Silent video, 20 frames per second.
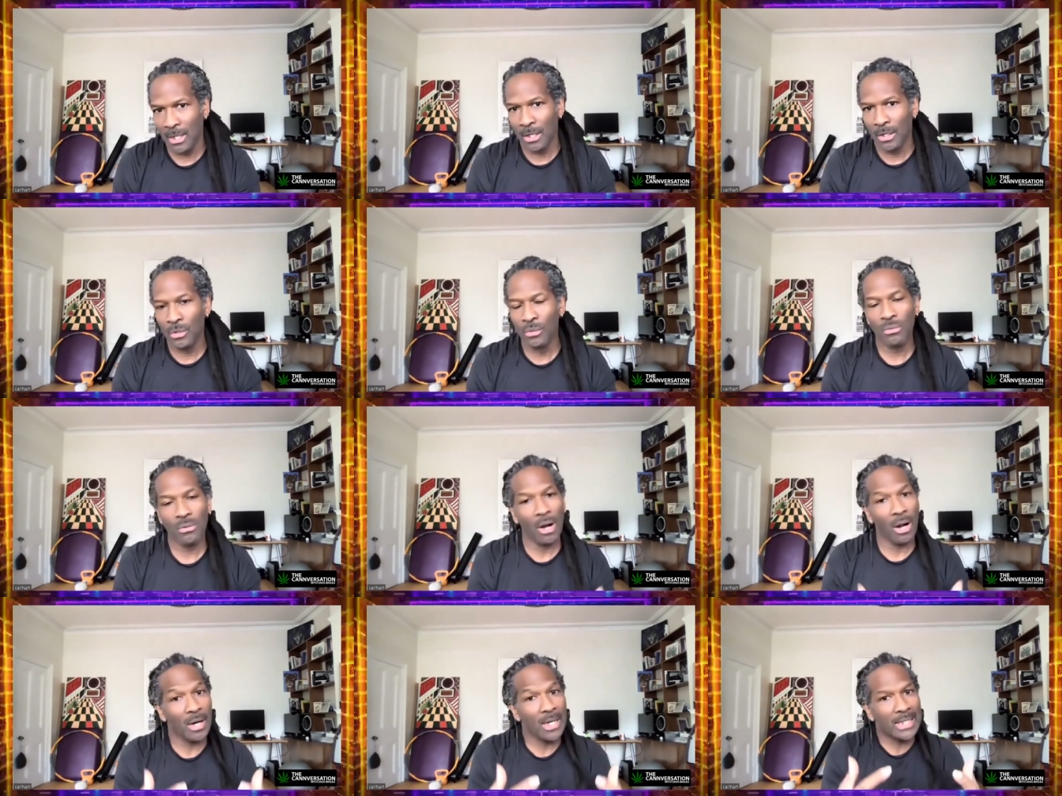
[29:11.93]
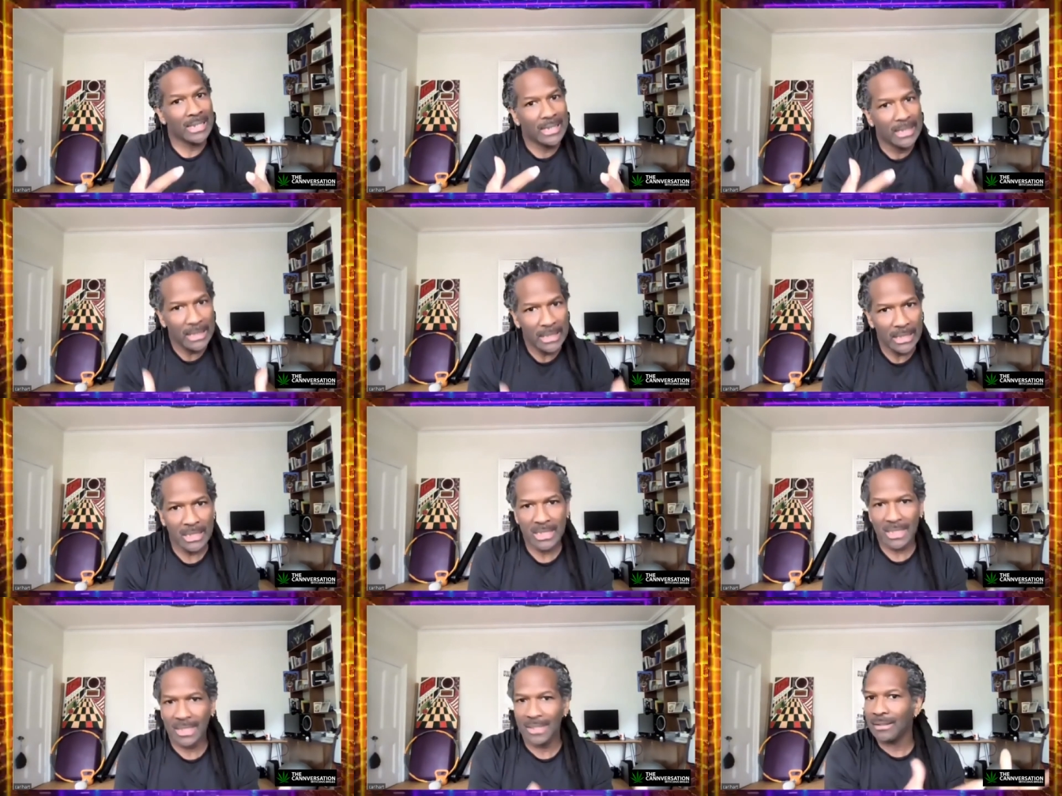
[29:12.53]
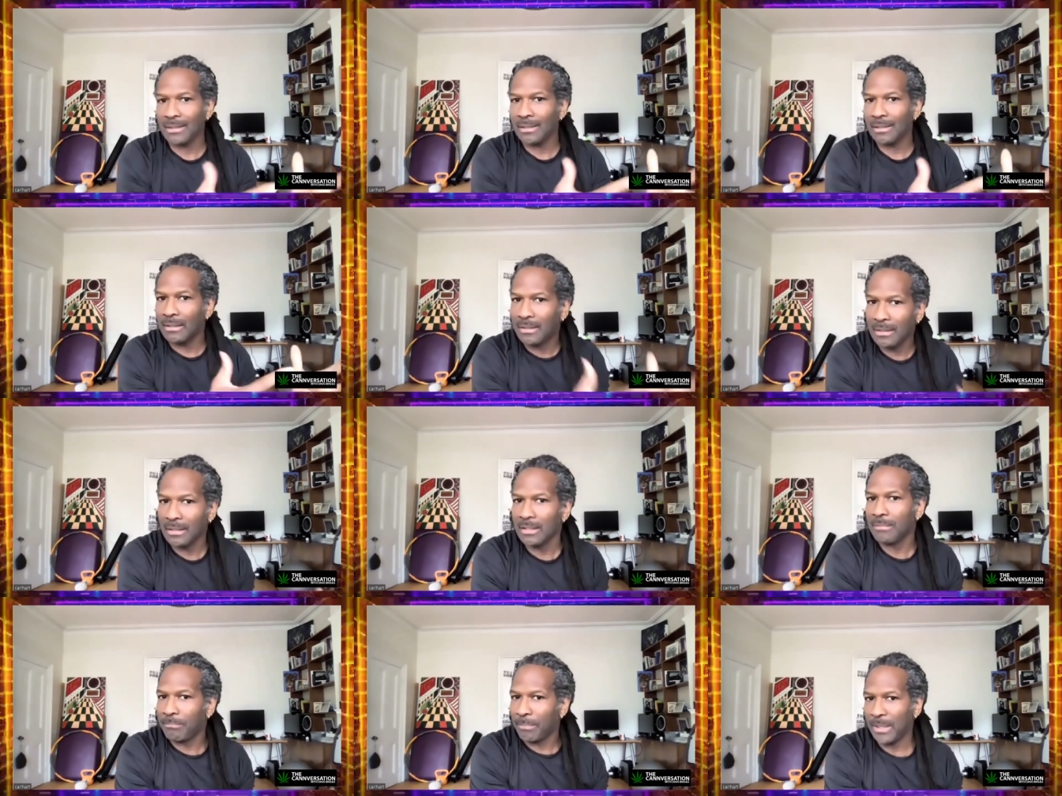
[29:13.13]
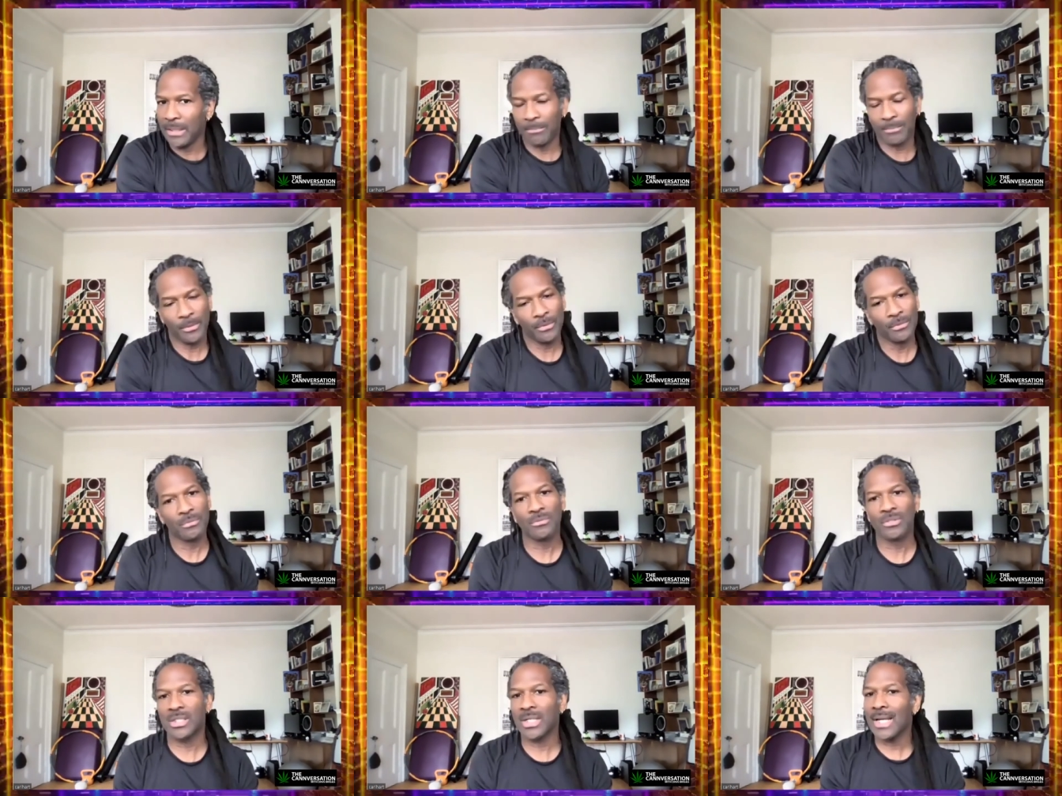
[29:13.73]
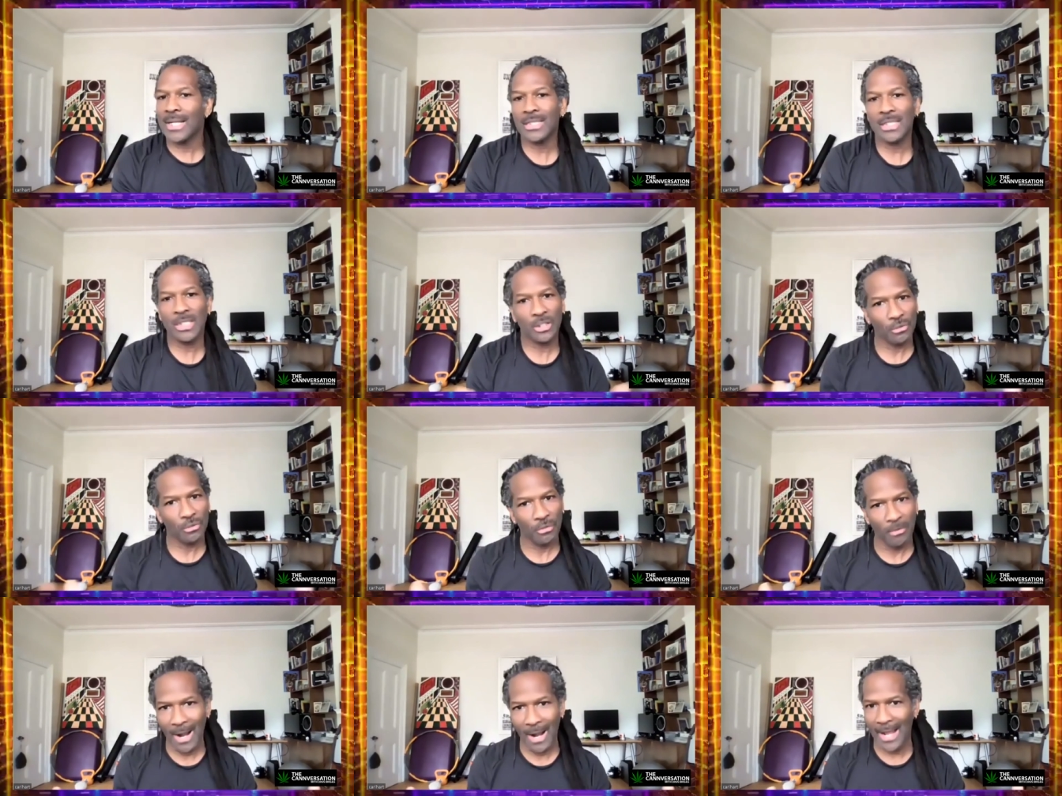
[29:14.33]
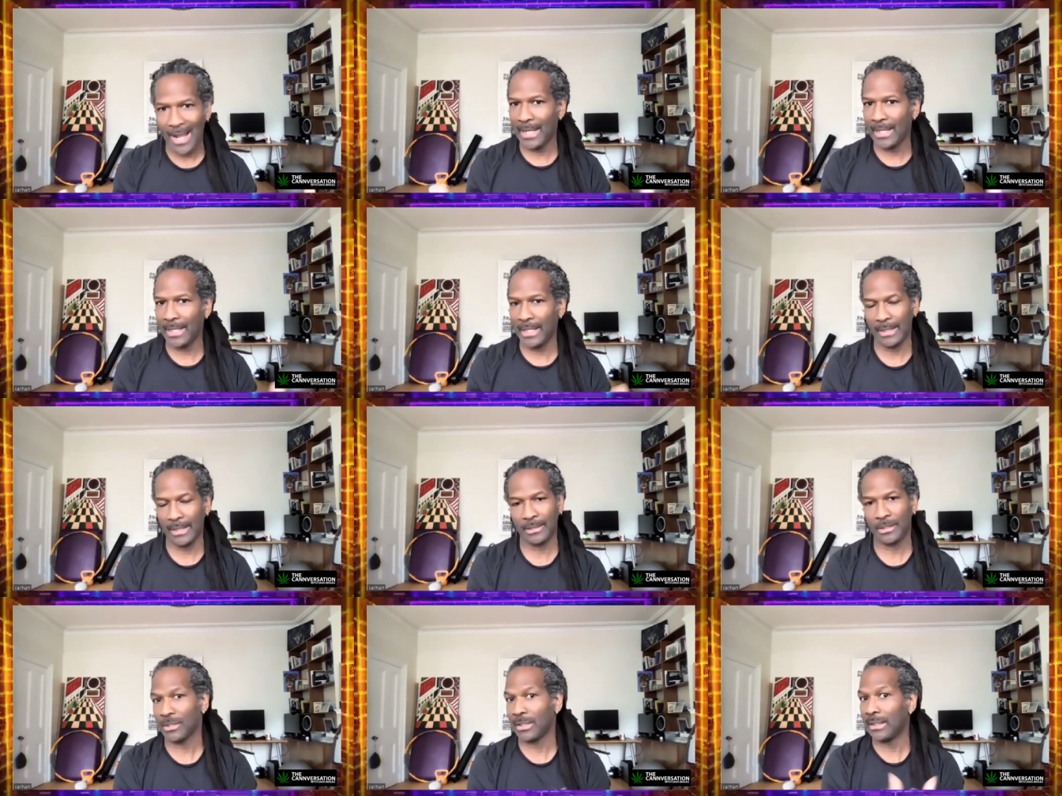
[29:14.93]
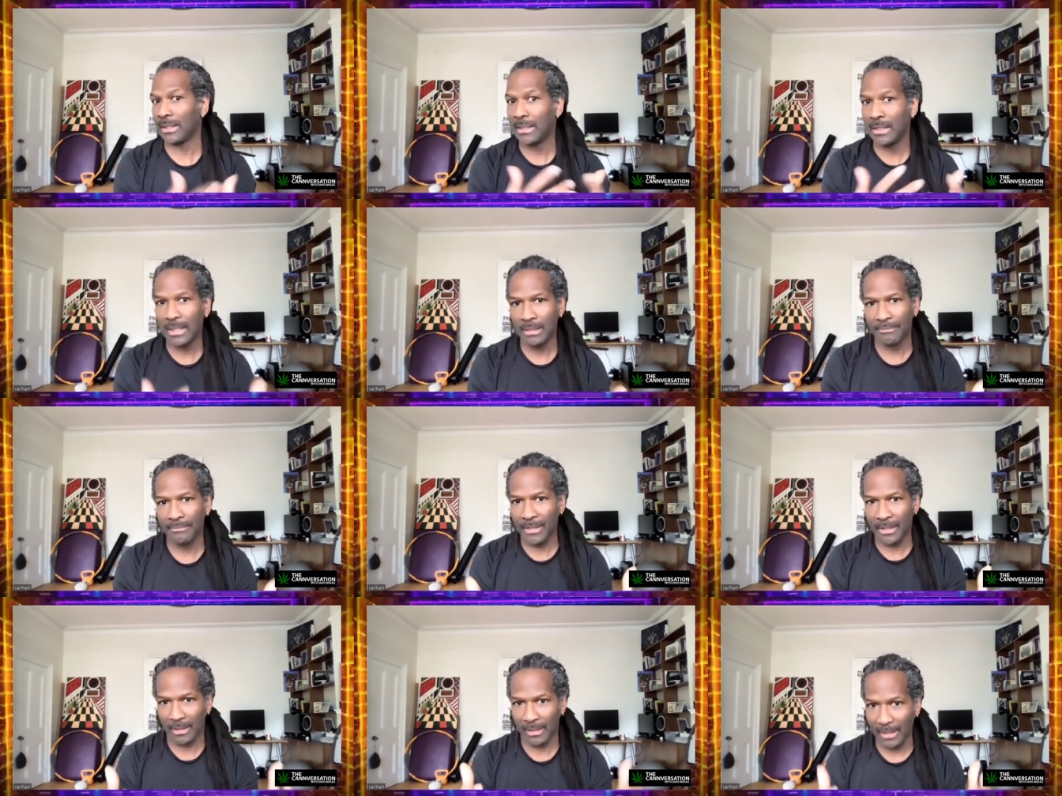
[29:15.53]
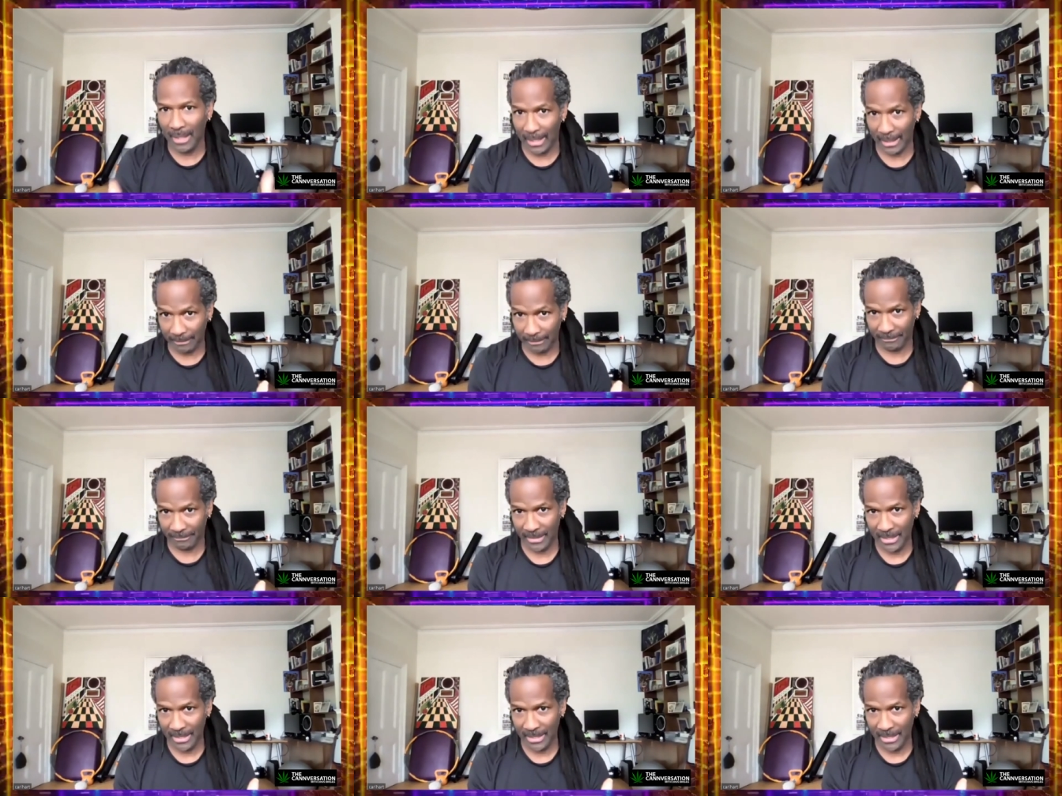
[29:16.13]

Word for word: who are decent, good people just trying to live their life.